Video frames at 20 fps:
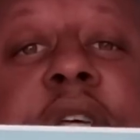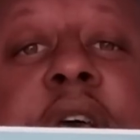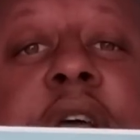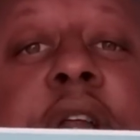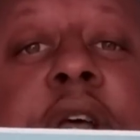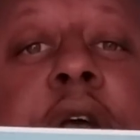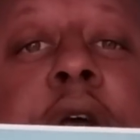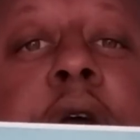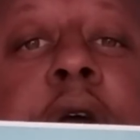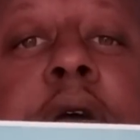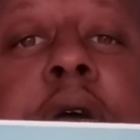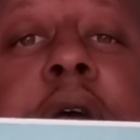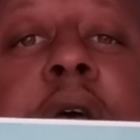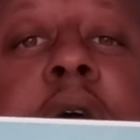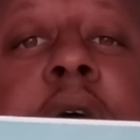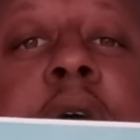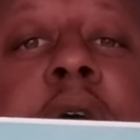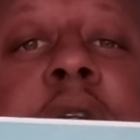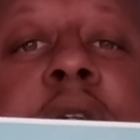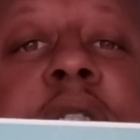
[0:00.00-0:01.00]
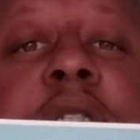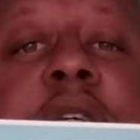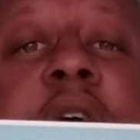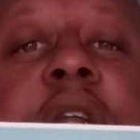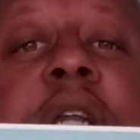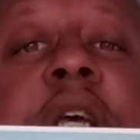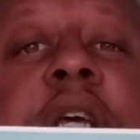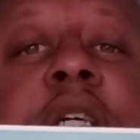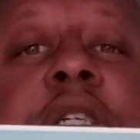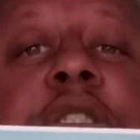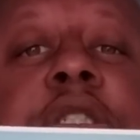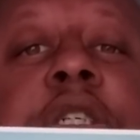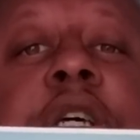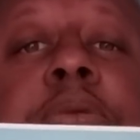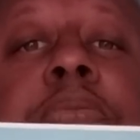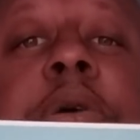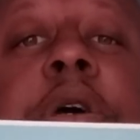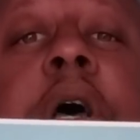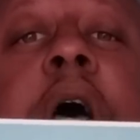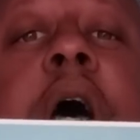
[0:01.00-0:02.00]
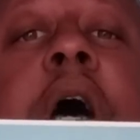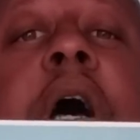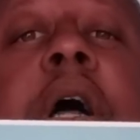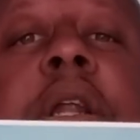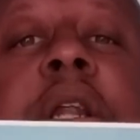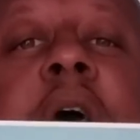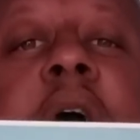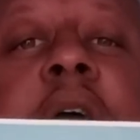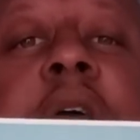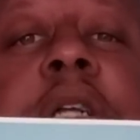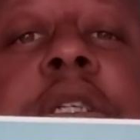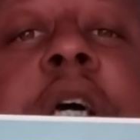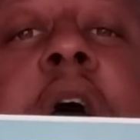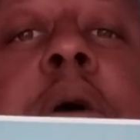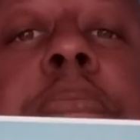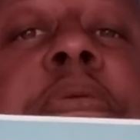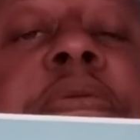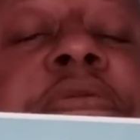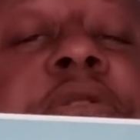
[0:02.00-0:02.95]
in here tending to uh, like a type of